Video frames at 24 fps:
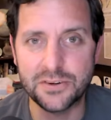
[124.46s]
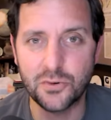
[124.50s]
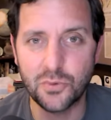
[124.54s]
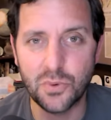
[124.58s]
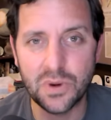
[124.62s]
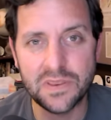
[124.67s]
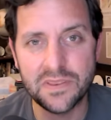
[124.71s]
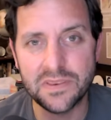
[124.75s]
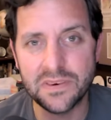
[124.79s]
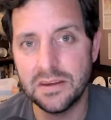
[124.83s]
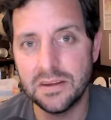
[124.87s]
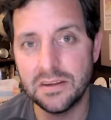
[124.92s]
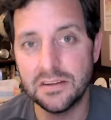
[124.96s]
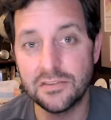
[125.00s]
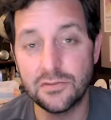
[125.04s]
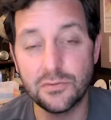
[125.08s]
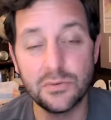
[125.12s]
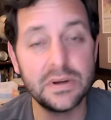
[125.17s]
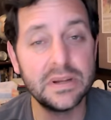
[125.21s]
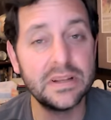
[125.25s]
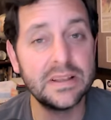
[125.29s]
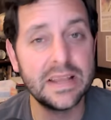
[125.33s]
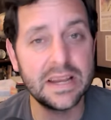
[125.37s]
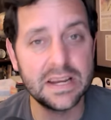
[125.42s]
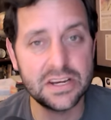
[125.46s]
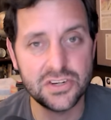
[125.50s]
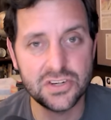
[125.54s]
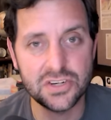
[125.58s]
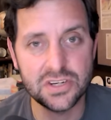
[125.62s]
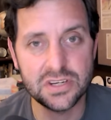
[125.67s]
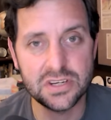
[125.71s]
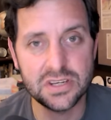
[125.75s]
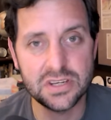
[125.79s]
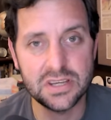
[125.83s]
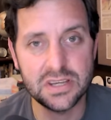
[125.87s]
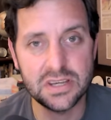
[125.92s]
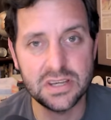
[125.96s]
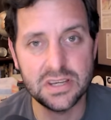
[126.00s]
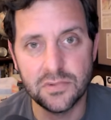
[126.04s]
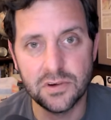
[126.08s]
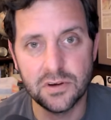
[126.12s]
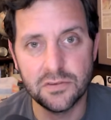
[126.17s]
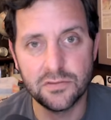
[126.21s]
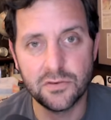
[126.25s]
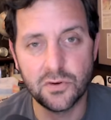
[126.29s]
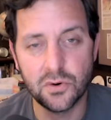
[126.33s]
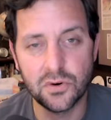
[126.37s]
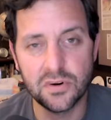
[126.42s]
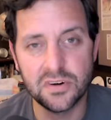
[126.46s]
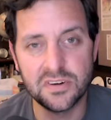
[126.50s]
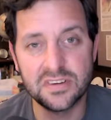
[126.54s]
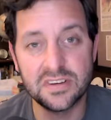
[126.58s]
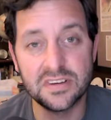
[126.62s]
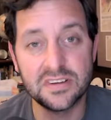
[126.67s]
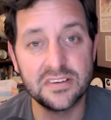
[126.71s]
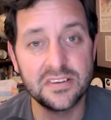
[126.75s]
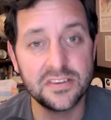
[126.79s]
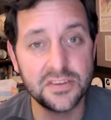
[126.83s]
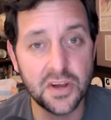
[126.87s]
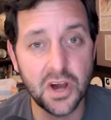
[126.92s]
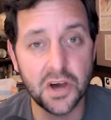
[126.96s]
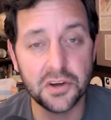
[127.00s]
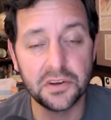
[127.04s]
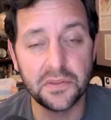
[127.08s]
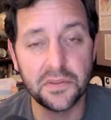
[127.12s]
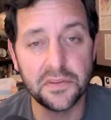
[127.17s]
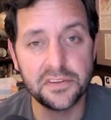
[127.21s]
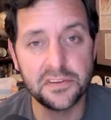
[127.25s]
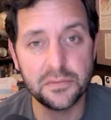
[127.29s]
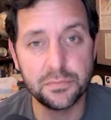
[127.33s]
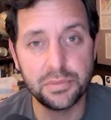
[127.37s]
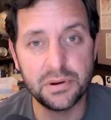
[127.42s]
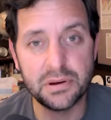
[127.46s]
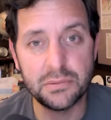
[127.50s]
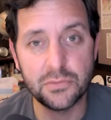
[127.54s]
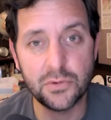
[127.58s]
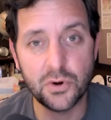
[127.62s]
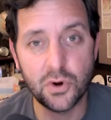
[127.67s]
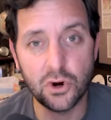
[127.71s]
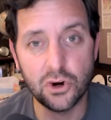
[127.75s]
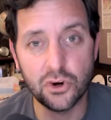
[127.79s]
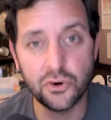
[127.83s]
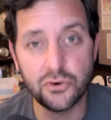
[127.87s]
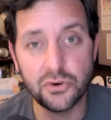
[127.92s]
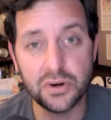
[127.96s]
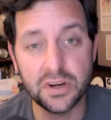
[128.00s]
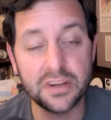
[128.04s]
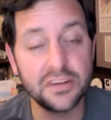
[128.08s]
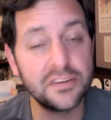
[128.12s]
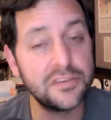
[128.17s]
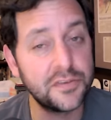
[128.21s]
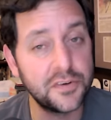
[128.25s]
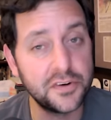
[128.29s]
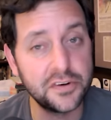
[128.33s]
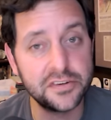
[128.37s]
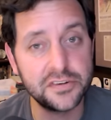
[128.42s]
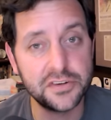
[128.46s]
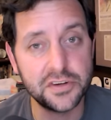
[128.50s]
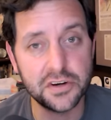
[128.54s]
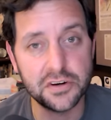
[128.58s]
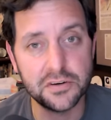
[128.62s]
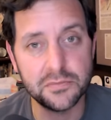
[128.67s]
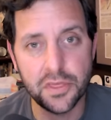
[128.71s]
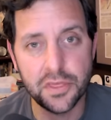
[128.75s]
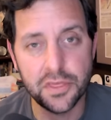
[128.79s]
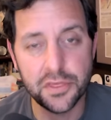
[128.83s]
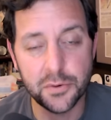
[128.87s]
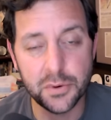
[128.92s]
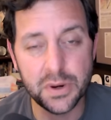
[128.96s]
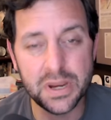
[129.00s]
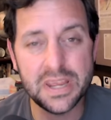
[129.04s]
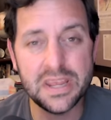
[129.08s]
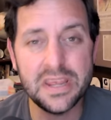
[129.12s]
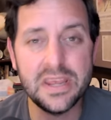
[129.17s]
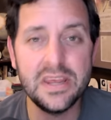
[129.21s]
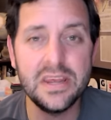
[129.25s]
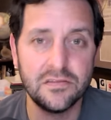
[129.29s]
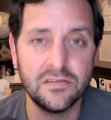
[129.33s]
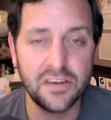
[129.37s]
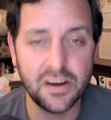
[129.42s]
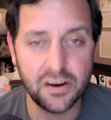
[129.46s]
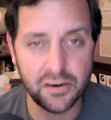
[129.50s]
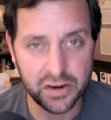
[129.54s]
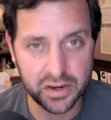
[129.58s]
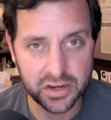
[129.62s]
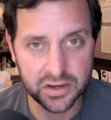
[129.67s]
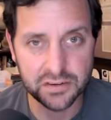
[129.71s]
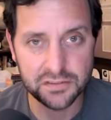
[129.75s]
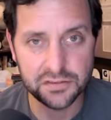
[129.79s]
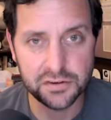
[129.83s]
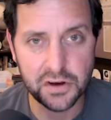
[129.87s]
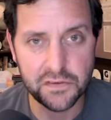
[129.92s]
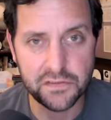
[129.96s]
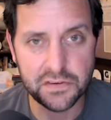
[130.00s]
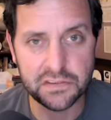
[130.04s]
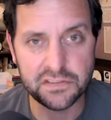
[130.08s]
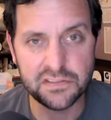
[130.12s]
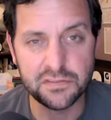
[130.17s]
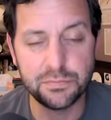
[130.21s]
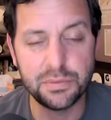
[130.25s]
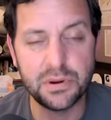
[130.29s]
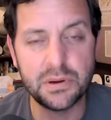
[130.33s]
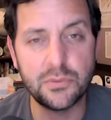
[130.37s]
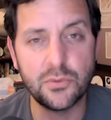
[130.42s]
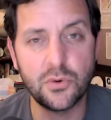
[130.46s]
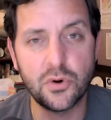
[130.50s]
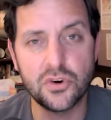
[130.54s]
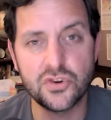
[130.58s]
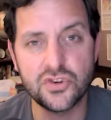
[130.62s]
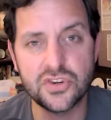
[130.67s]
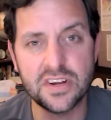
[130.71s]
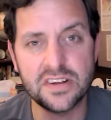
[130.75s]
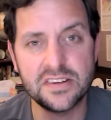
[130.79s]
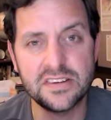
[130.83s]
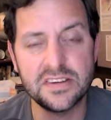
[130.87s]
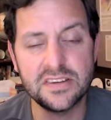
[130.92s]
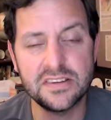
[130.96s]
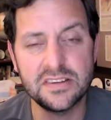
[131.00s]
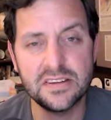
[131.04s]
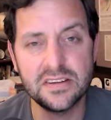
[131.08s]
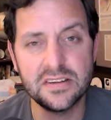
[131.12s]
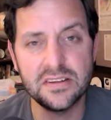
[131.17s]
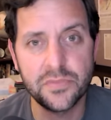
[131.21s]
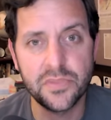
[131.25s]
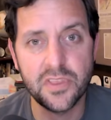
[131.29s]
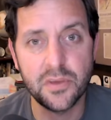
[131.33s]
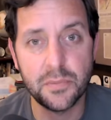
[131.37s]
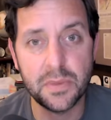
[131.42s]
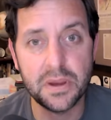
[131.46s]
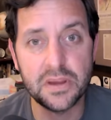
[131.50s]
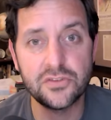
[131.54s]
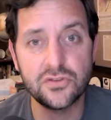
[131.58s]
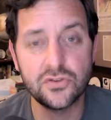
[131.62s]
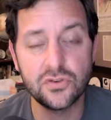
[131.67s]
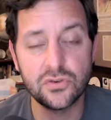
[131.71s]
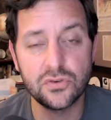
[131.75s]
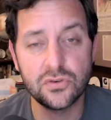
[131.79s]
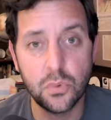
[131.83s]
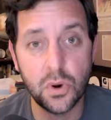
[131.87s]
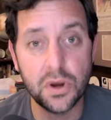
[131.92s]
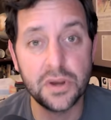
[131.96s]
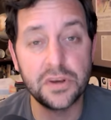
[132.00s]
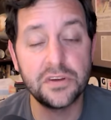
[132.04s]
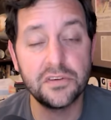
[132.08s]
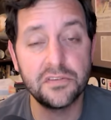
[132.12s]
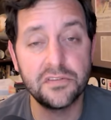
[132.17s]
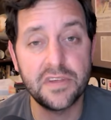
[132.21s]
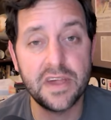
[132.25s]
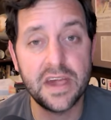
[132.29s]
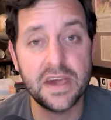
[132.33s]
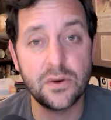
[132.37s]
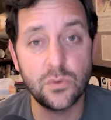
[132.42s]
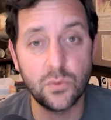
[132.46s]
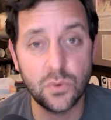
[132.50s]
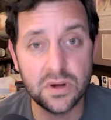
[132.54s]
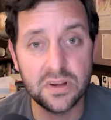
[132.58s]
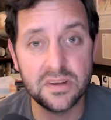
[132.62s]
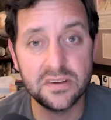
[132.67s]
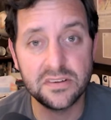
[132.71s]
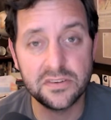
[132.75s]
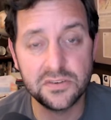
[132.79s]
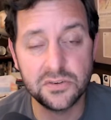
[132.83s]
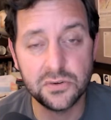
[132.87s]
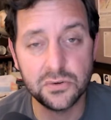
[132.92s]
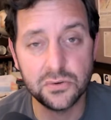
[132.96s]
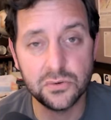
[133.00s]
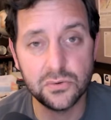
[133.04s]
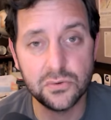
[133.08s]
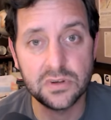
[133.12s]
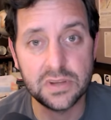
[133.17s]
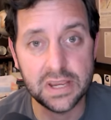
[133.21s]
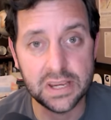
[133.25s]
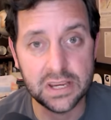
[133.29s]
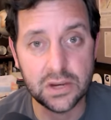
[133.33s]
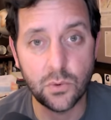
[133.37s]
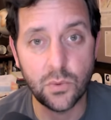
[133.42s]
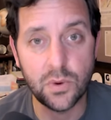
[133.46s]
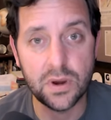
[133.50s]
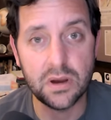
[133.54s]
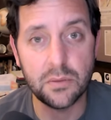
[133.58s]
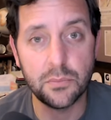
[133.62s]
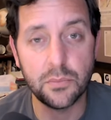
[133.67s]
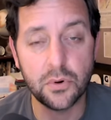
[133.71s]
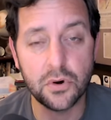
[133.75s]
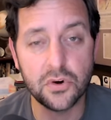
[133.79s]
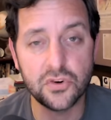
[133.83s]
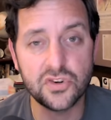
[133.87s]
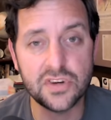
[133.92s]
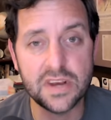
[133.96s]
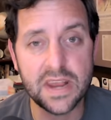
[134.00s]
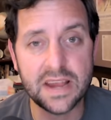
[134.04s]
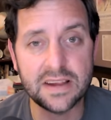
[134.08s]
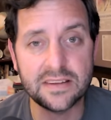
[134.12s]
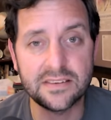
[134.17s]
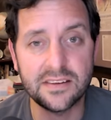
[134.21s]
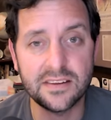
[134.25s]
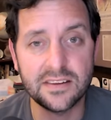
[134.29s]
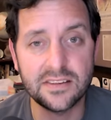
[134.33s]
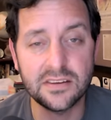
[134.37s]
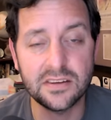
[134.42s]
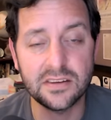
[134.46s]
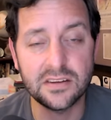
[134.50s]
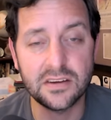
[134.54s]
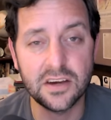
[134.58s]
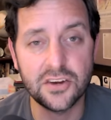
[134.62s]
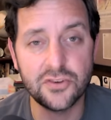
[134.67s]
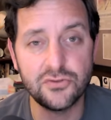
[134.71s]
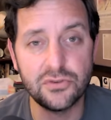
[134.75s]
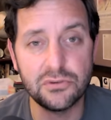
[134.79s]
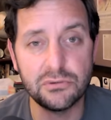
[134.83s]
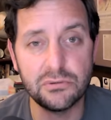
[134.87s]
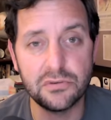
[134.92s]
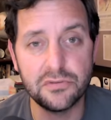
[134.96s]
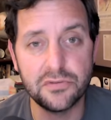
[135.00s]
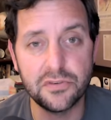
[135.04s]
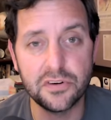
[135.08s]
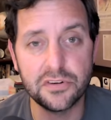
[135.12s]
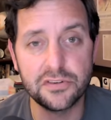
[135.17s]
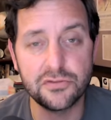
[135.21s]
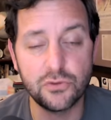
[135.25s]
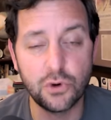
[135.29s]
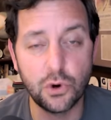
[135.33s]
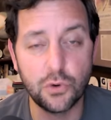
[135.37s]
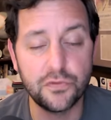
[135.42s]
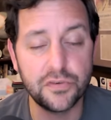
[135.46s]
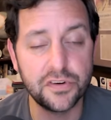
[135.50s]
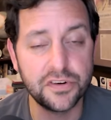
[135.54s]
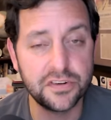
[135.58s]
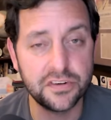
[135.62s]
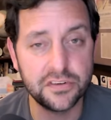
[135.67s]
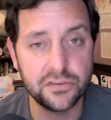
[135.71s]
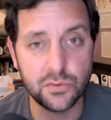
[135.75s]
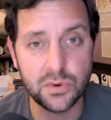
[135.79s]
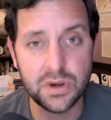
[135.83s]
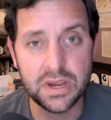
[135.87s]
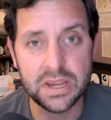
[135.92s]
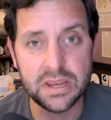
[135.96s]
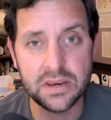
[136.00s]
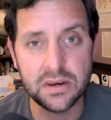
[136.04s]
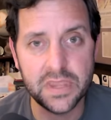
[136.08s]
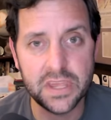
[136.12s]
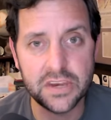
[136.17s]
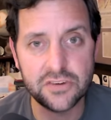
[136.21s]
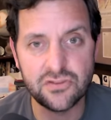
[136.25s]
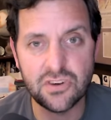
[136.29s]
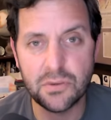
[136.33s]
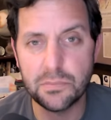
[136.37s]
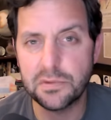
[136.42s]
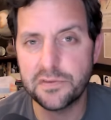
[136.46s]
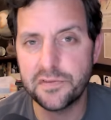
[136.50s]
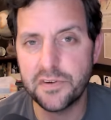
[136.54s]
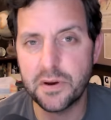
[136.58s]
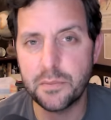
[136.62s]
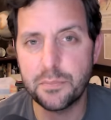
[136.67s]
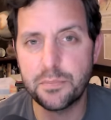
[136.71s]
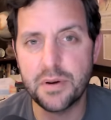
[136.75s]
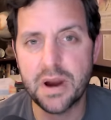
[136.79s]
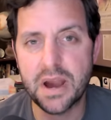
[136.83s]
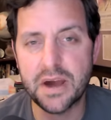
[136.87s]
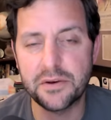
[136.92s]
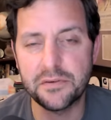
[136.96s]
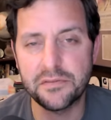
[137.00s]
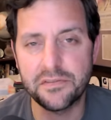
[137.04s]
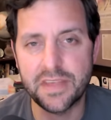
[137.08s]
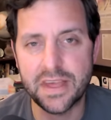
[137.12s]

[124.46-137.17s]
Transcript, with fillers: to win his re-election, he, of course, installed on the Supreme Court during his first term three very conservative Supreme Court justices. The major point of that was to take away abortion access in this country and reverse Roe versus Wade. And Trump's very proud of